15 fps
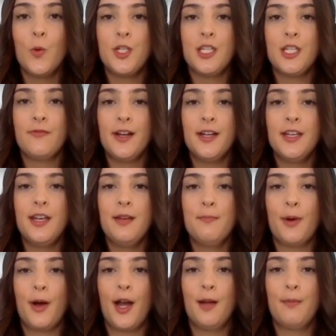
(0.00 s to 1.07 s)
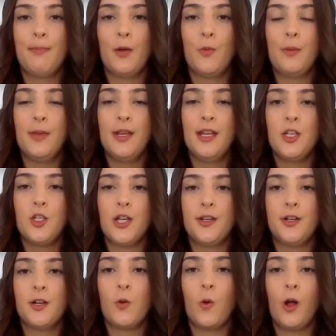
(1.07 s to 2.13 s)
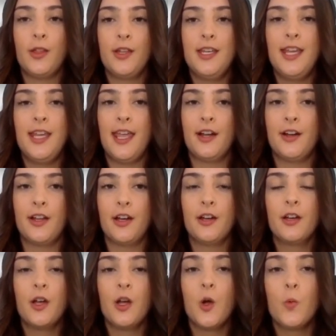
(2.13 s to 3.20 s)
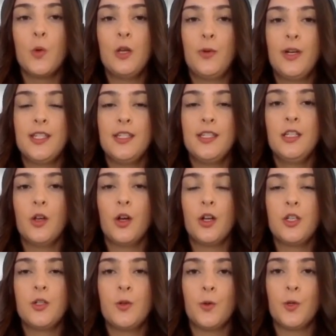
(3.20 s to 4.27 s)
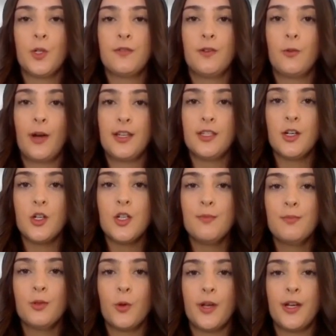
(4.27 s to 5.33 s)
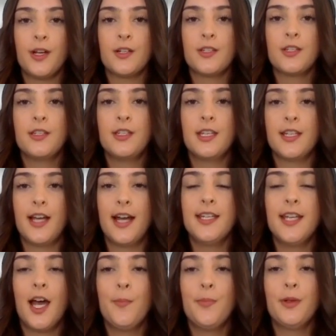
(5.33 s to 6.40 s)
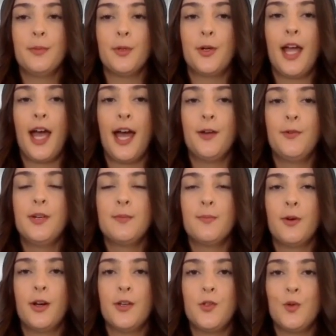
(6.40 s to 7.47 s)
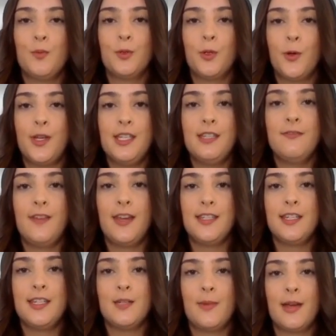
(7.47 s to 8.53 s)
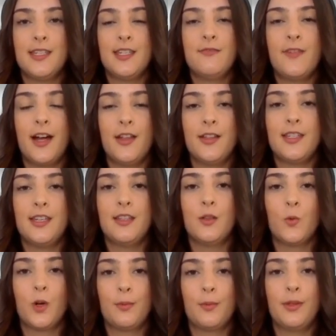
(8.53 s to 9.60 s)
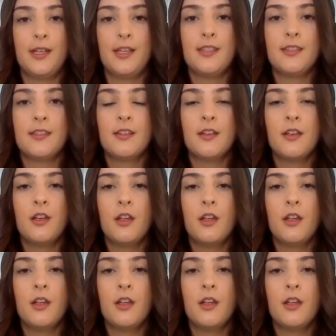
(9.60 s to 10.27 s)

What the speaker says: which is funded in part by Women and Gender Equality Canada, we recently launched tools for Restigouche employers designed to help them learn how to respond to employees facing domestic violence in the workplace.